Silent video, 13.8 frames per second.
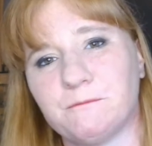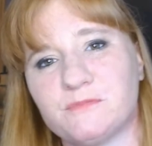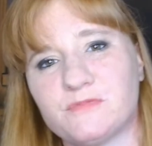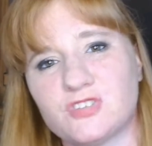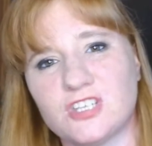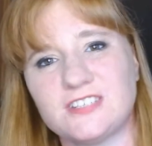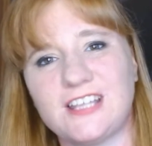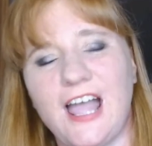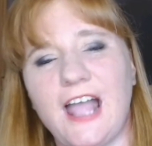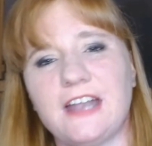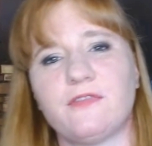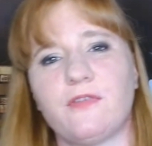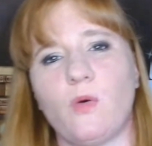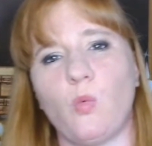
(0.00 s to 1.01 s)
just kind
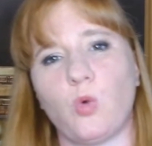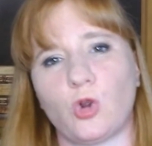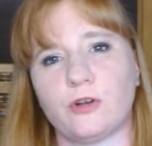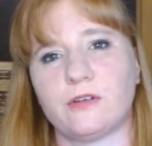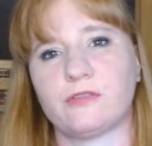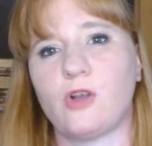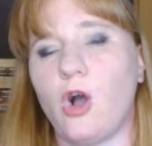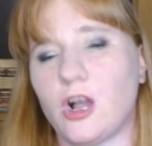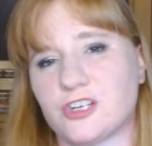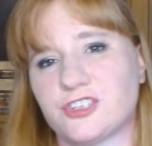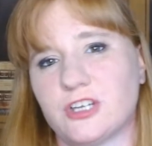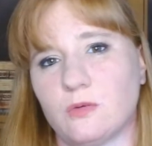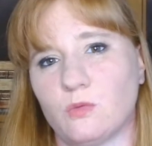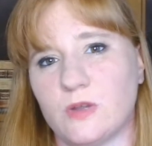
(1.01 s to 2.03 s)
of a word of
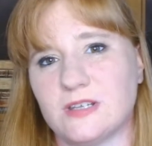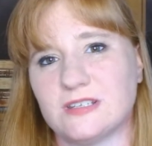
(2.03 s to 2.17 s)
caution when